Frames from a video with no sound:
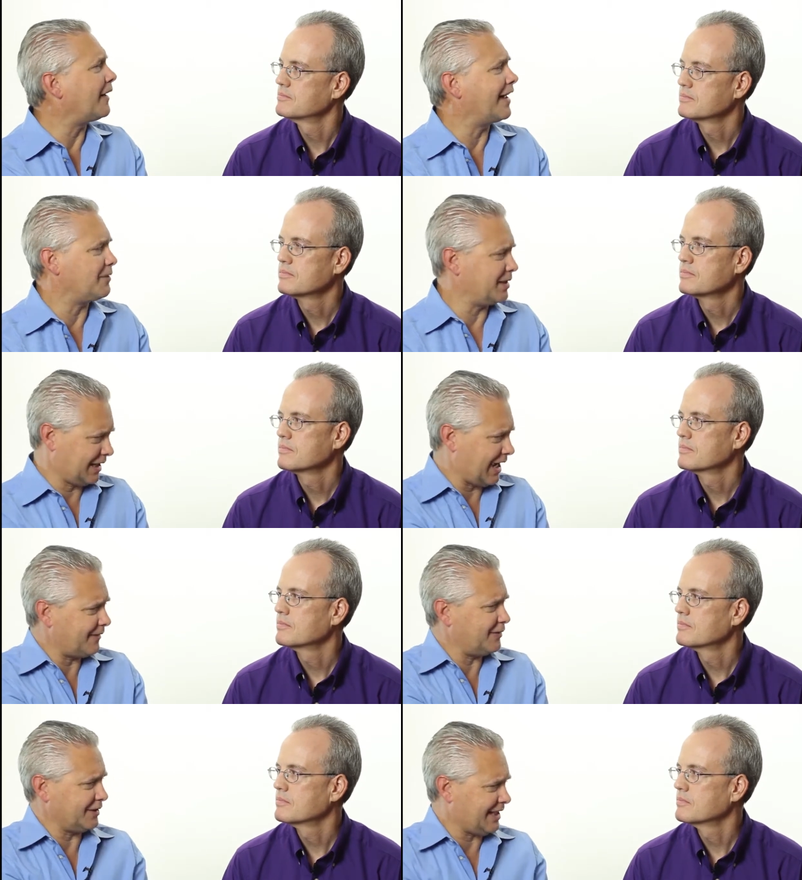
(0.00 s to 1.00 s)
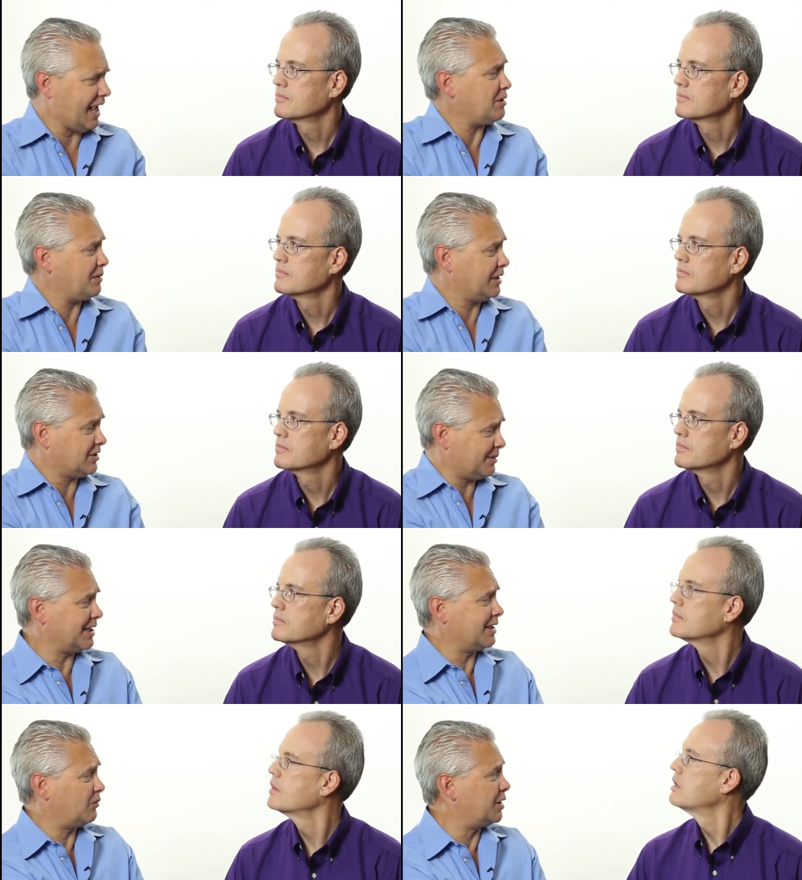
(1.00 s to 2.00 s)
Speaker 1: by that? I mean, the conflict is happening because of
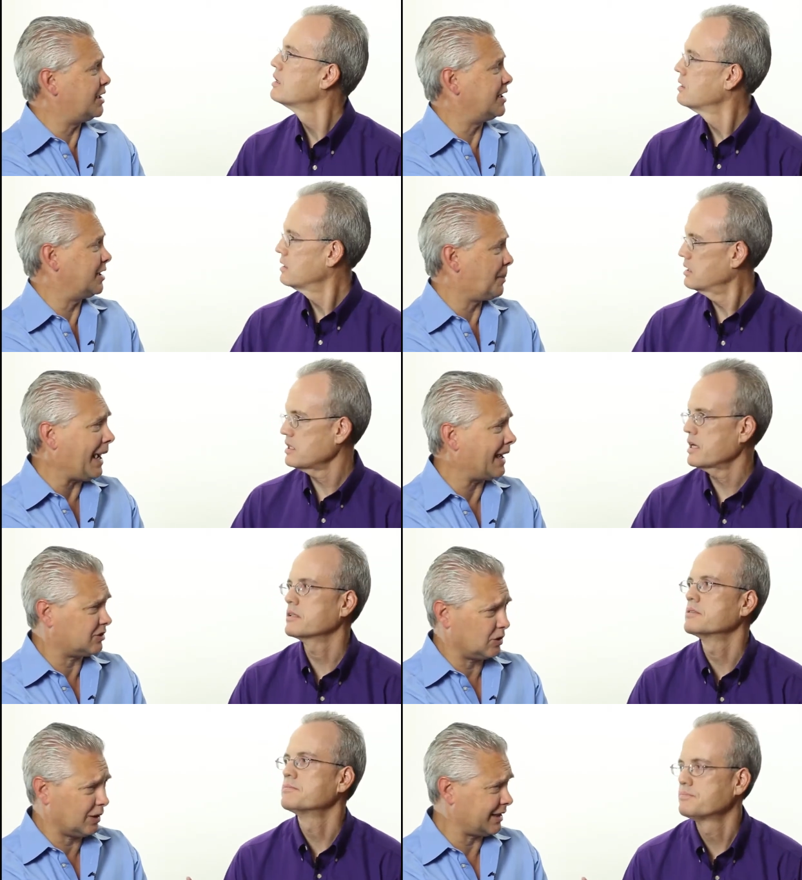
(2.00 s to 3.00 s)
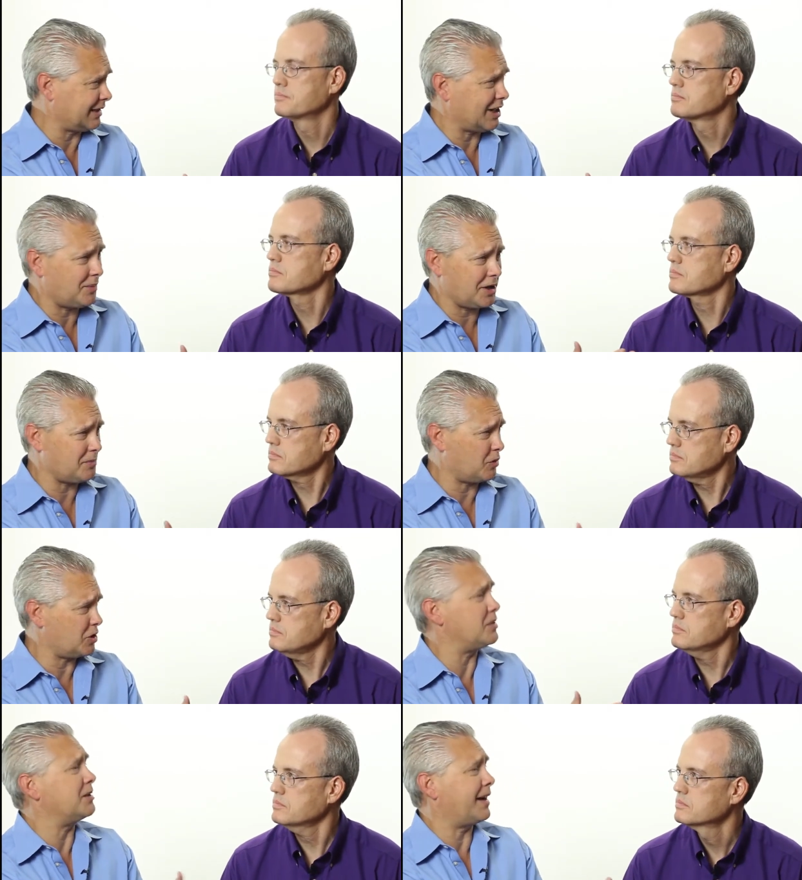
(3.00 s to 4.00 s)
something that we did in the exactly. past. So, like, tell me
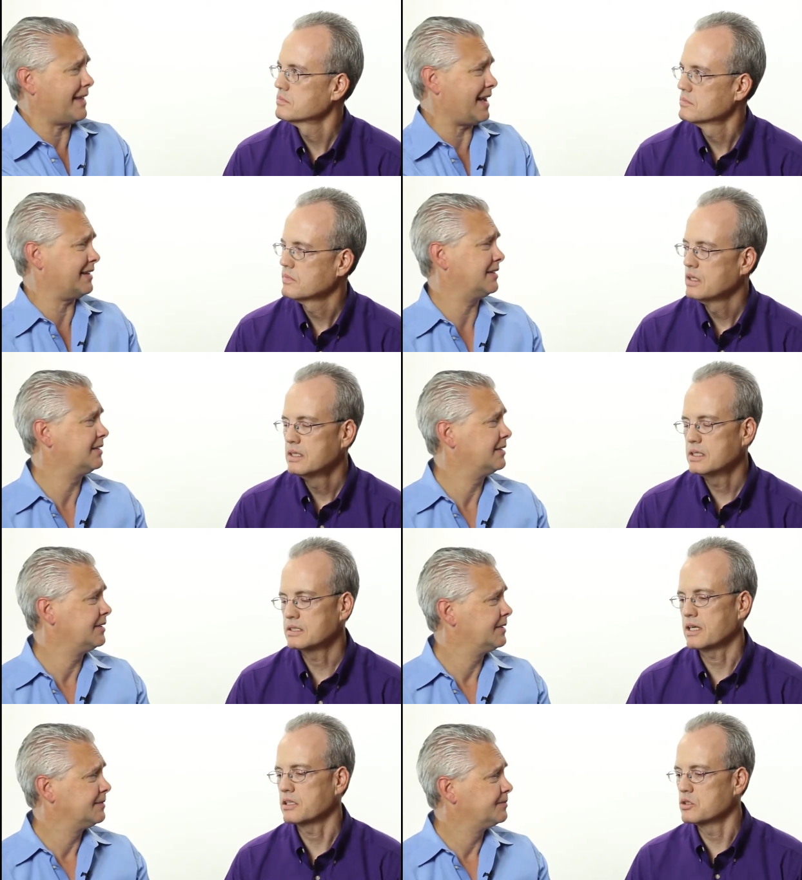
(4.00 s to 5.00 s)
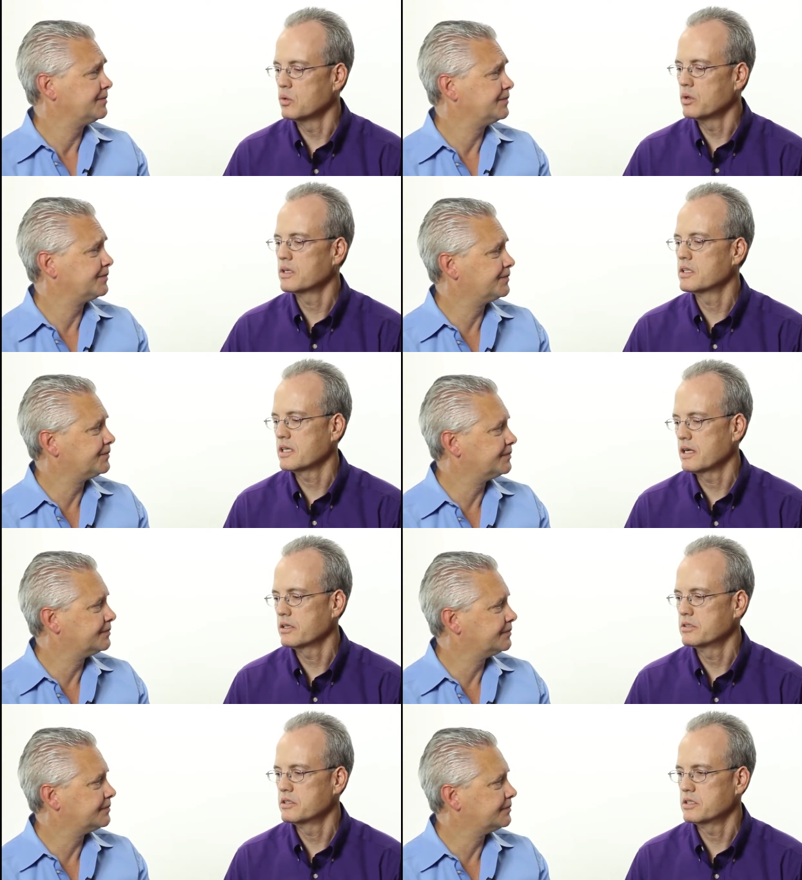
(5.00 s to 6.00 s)
what you mean by that.
Speaker 2: Exactly. So, one of the
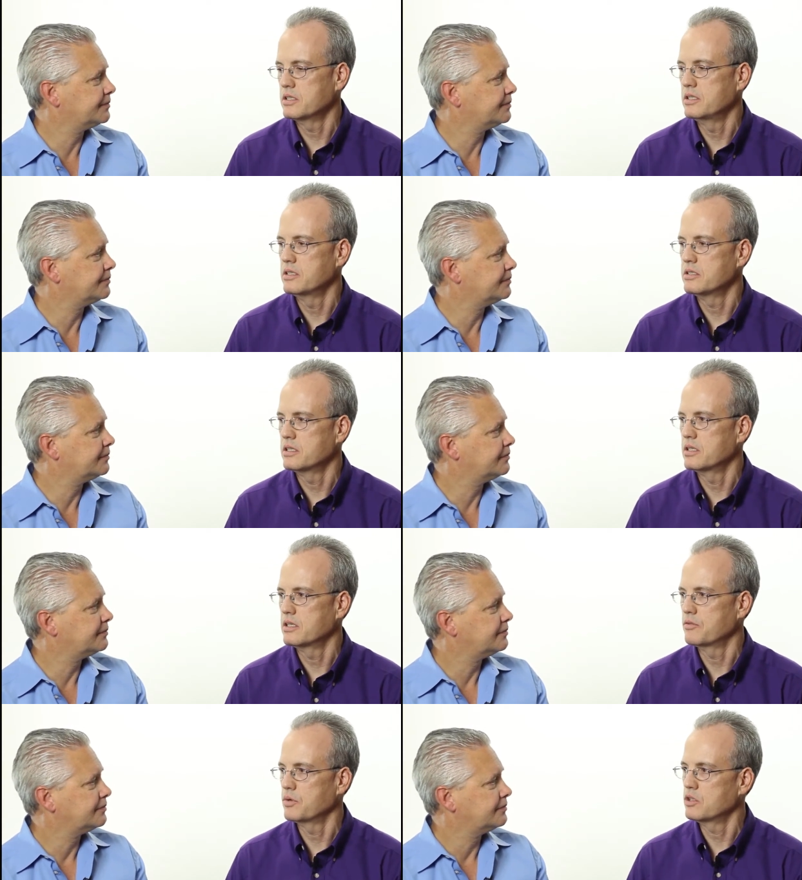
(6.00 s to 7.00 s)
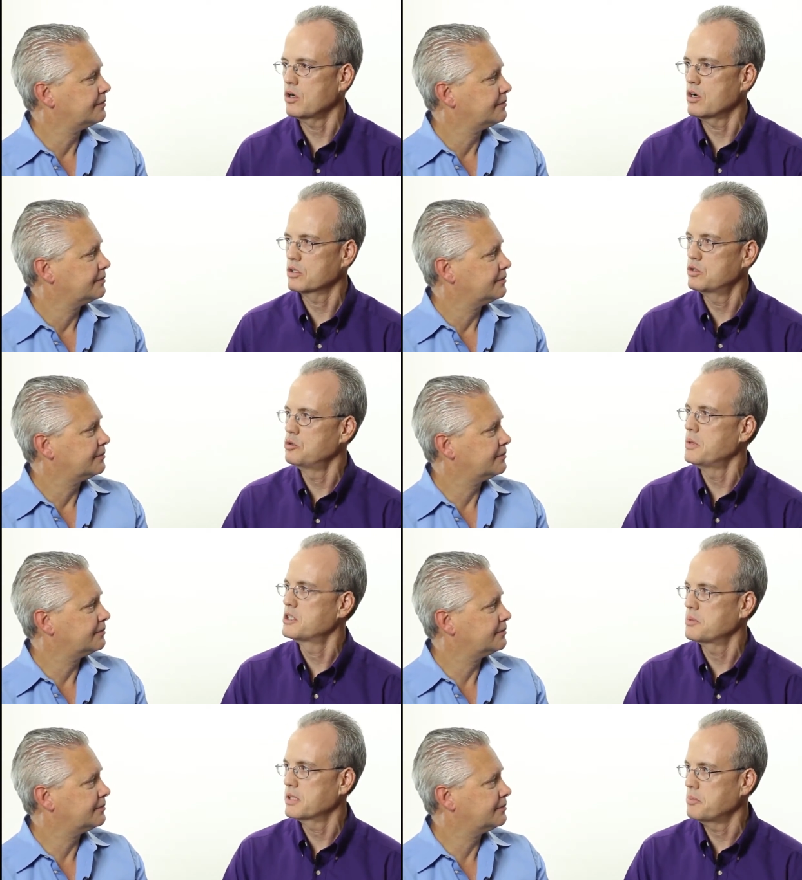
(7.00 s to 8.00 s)
challenges is that if we talk too
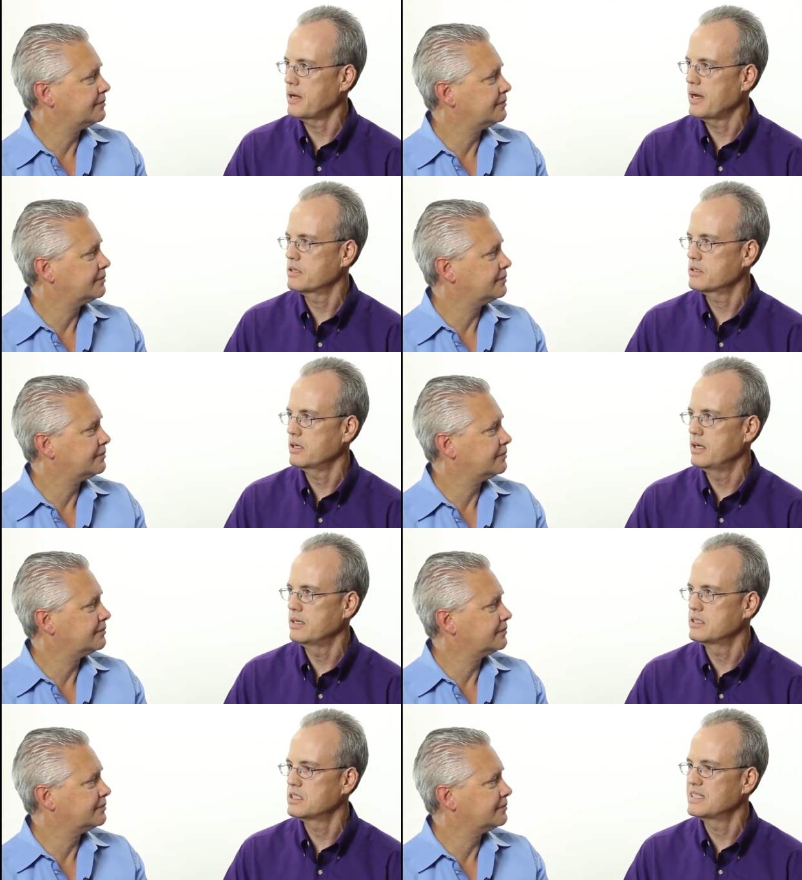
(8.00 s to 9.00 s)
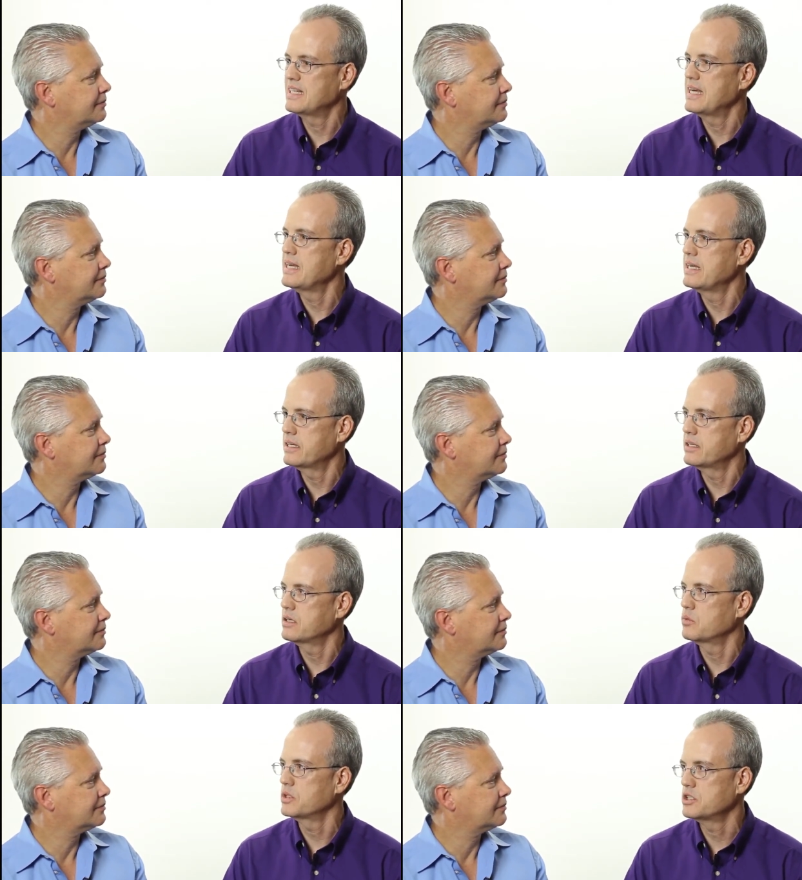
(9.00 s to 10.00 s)
much about the past and stay in
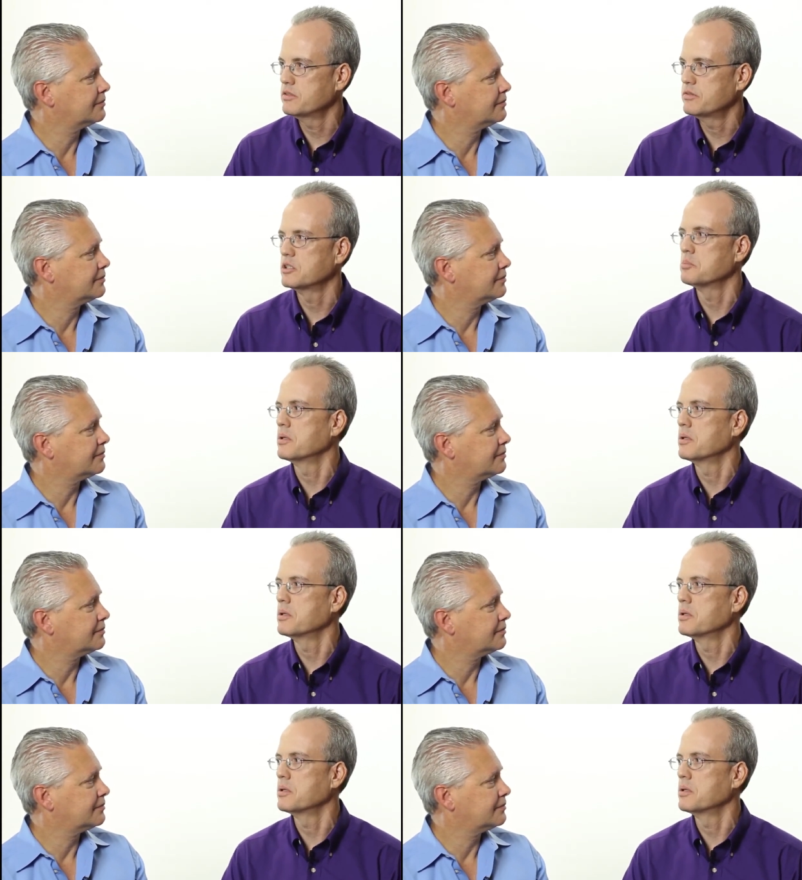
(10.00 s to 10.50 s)
it, we shift into